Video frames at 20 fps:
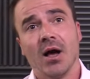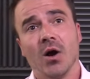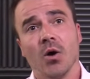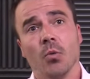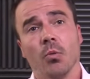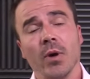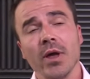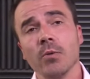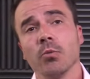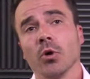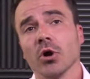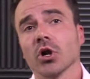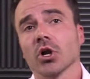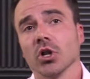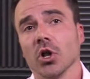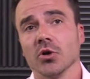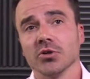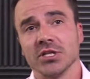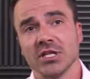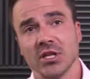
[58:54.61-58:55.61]
we weren't
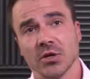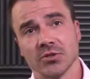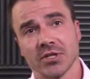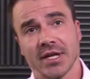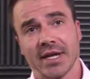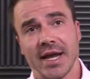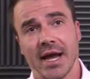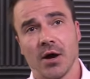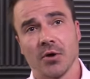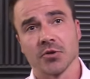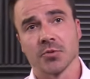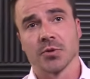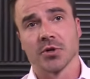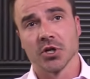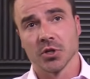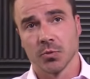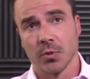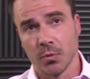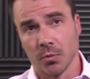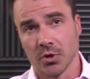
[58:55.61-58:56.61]
closing those accounts
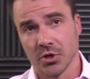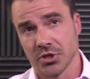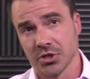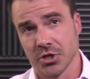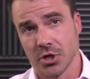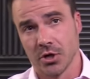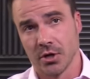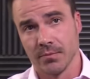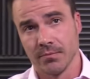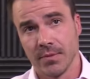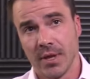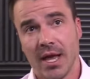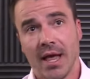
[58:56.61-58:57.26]
because we weren't sure.